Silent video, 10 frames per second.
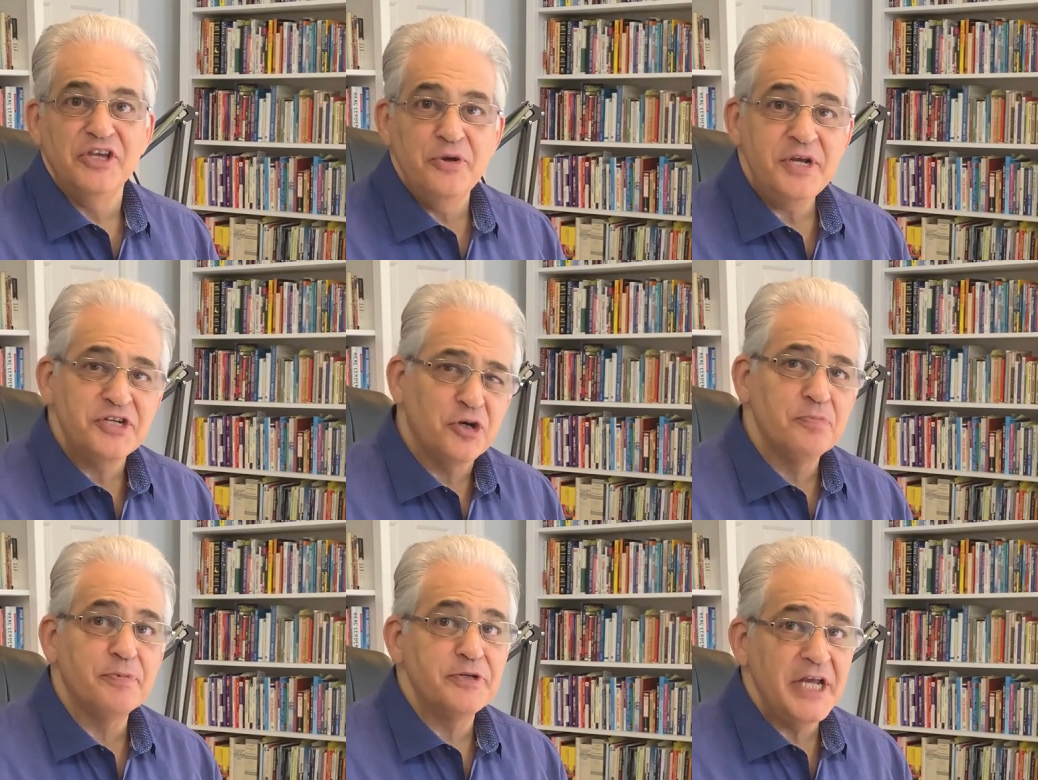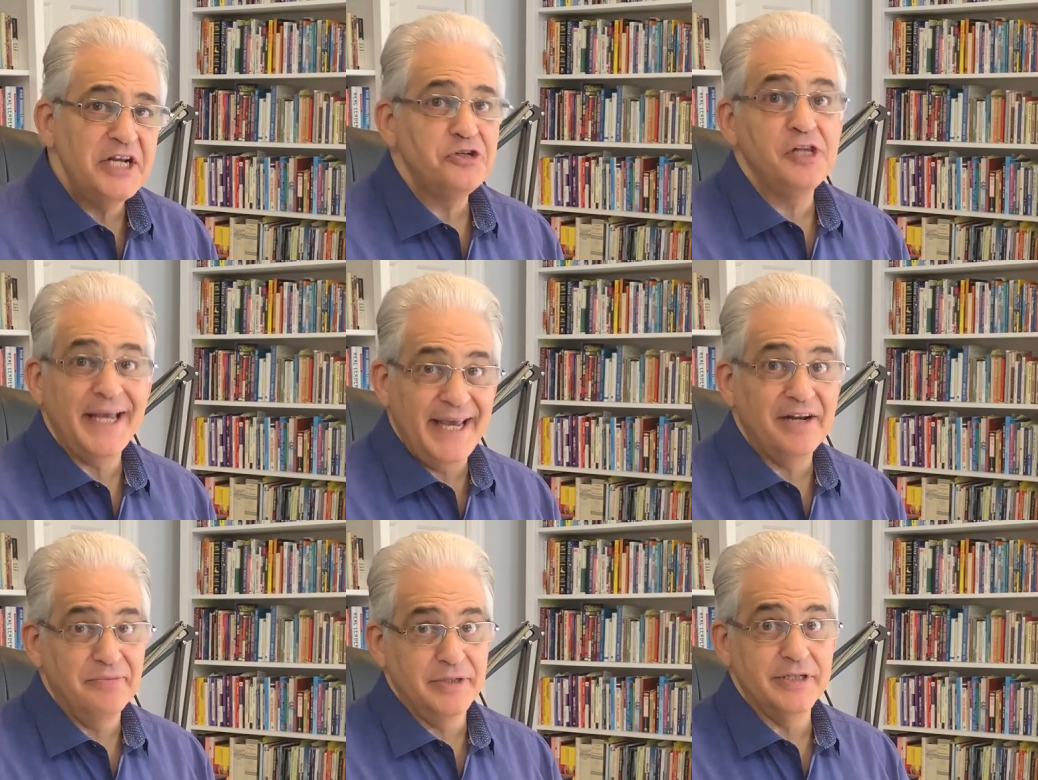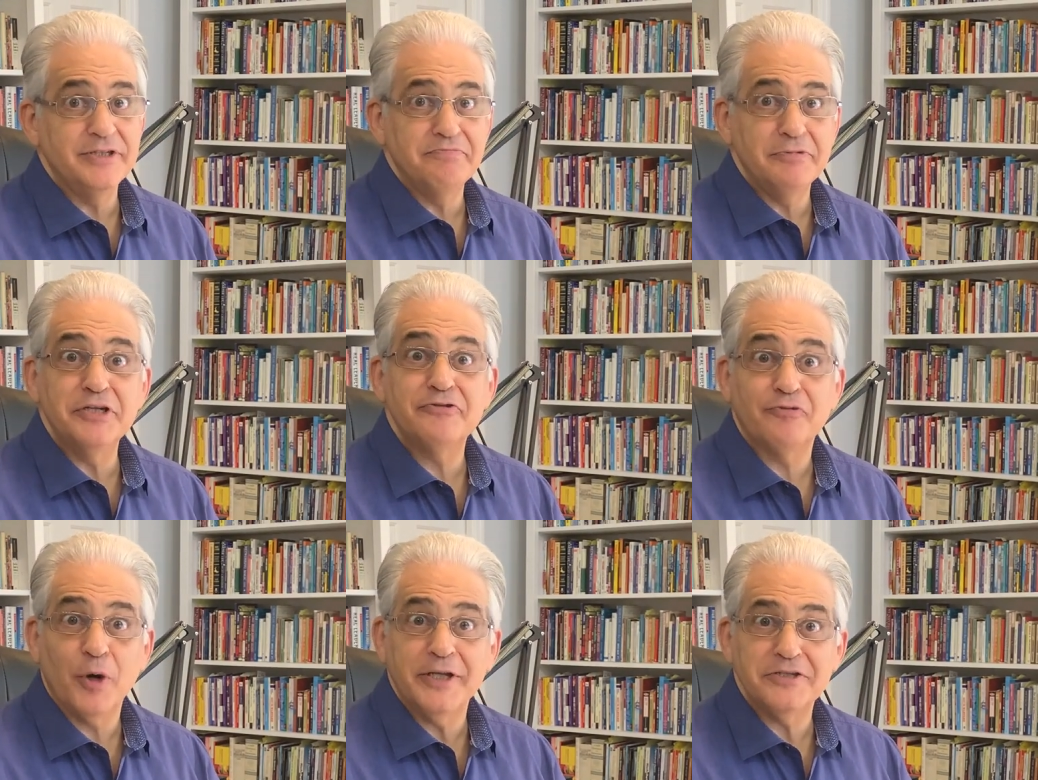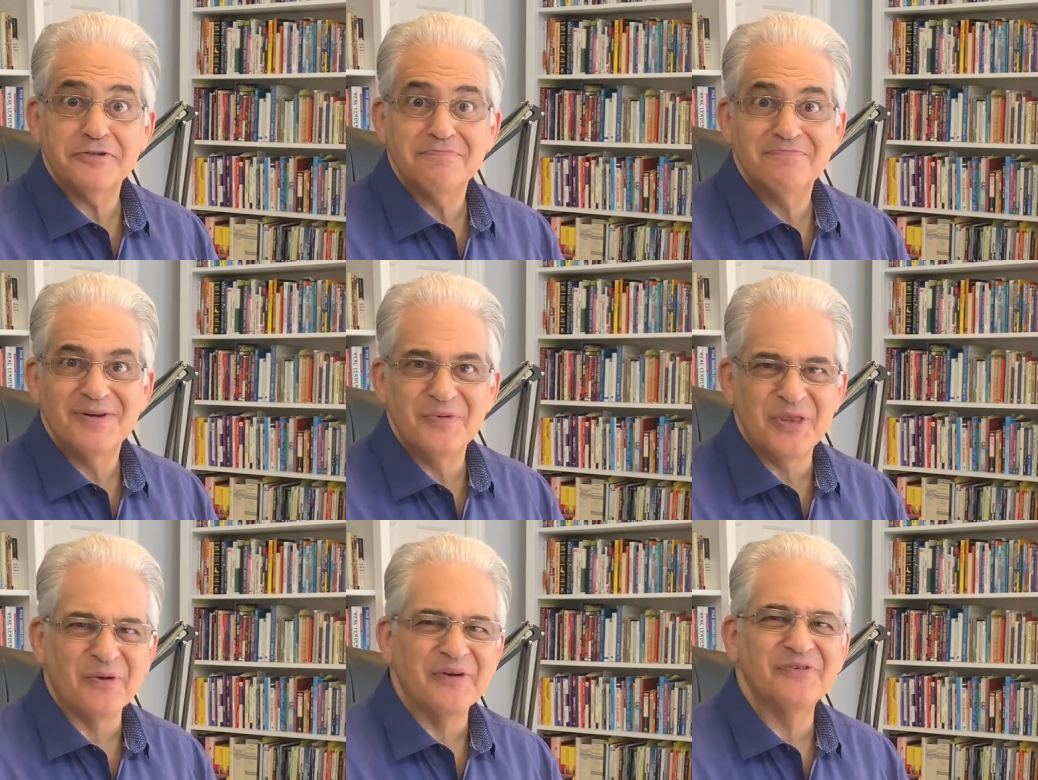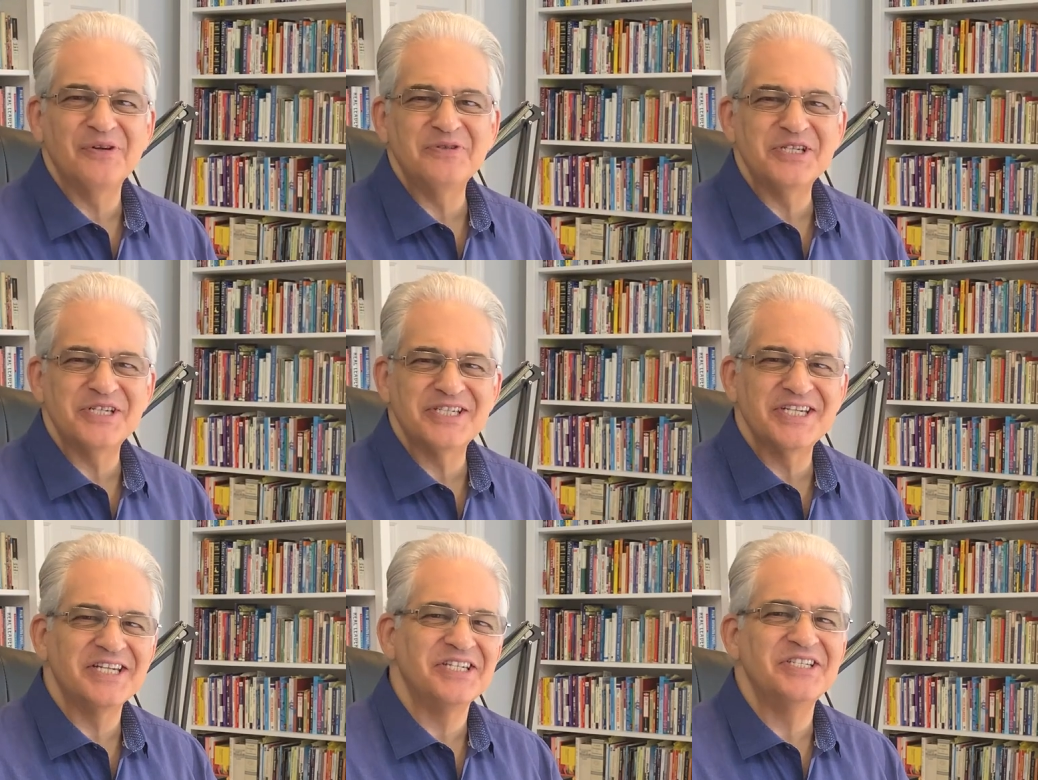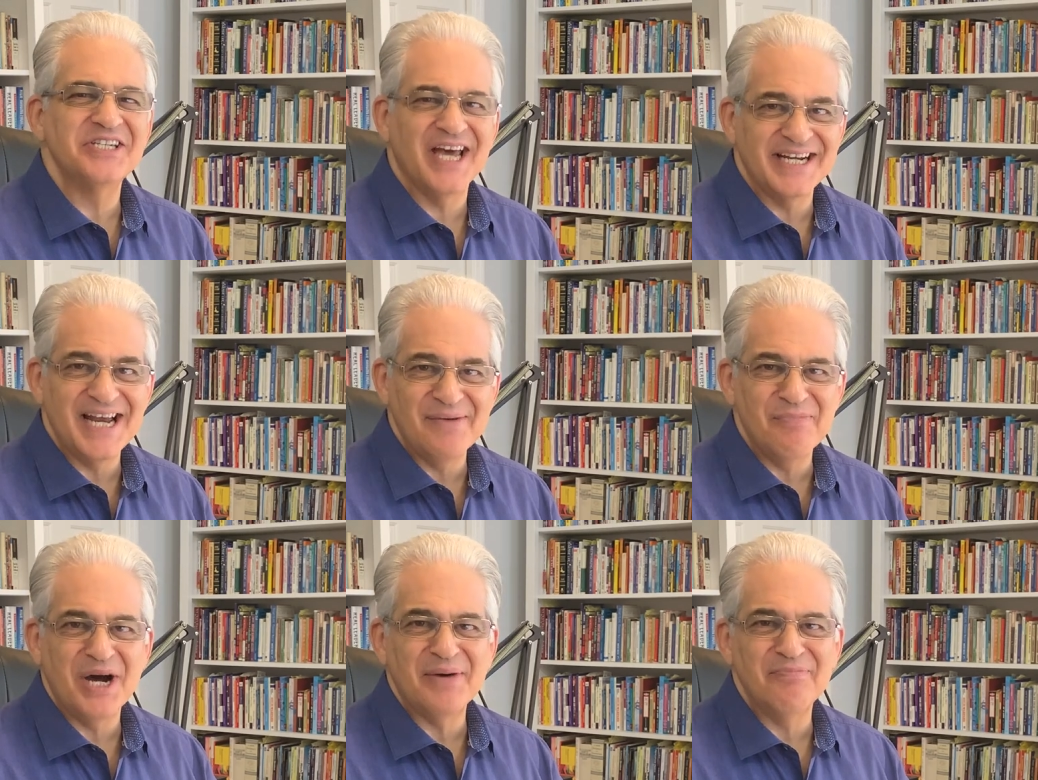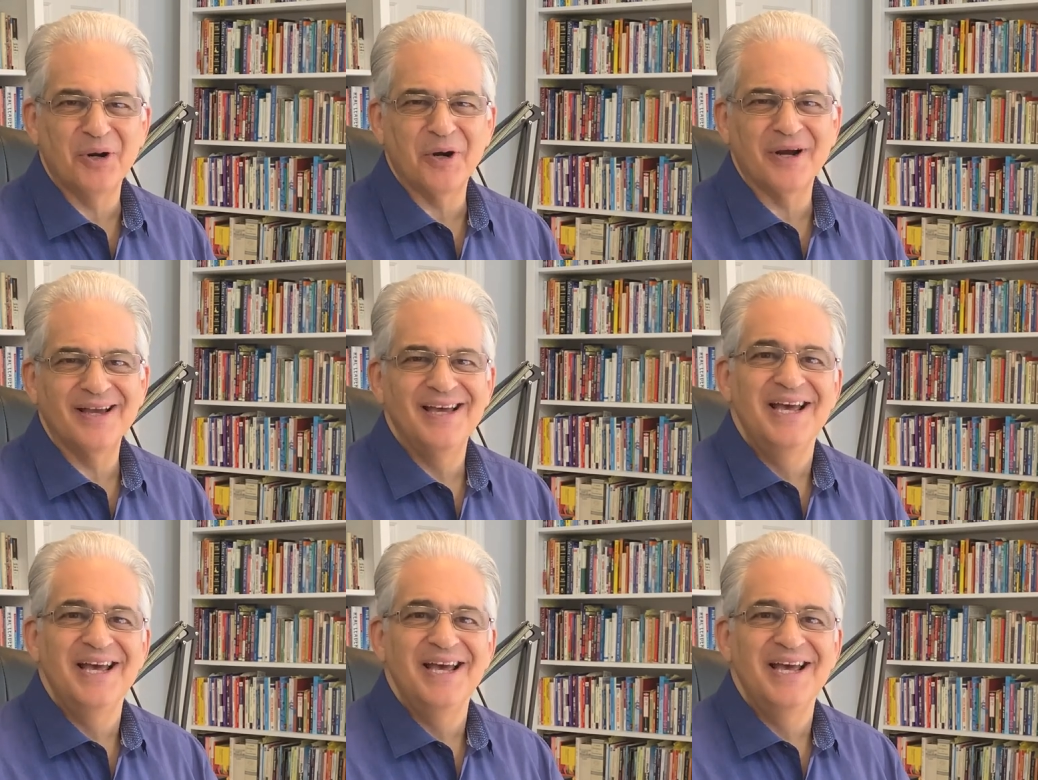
You can turn potential enemies into friends with your influence and success insight. I'm Bob Burg.